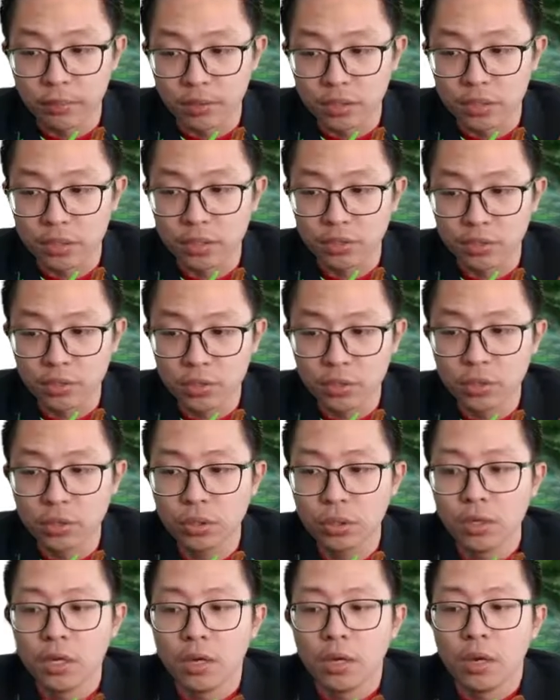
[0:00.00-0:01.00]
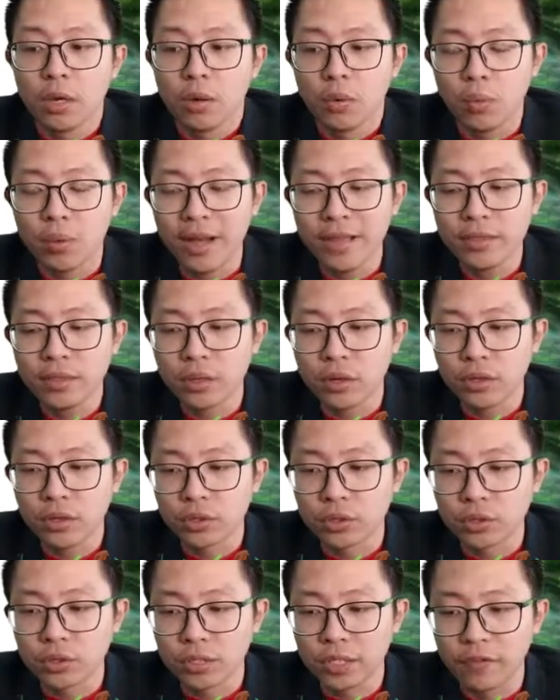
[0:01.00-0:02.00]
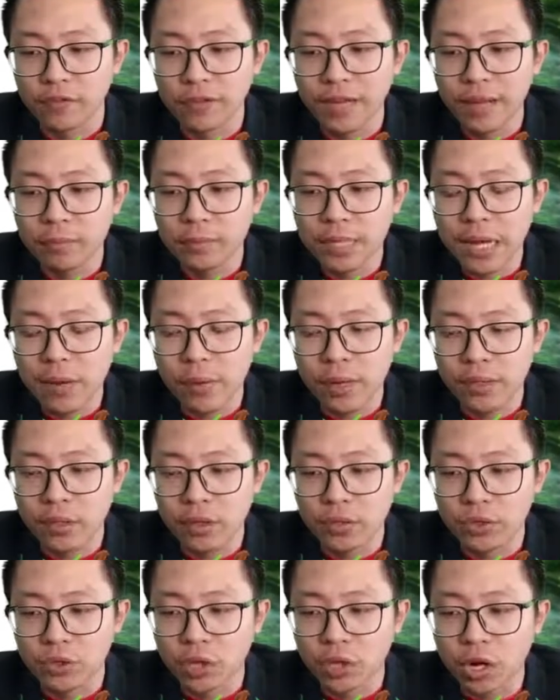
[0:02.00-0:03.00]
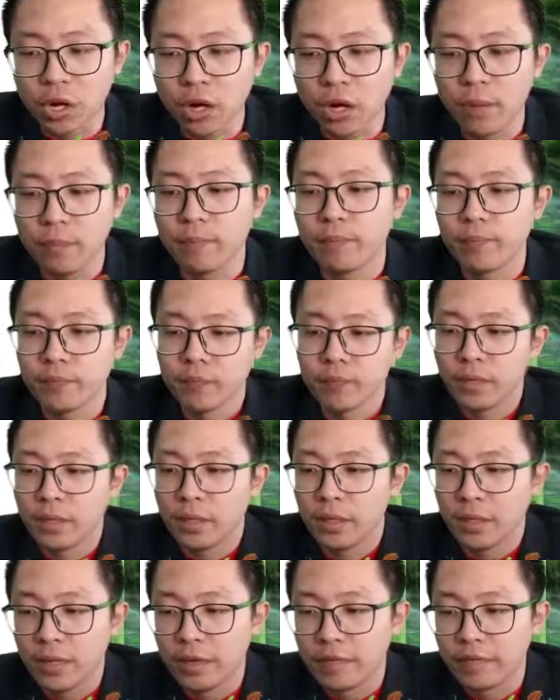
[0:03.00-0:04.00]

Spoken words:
So if lambda 1 on top, the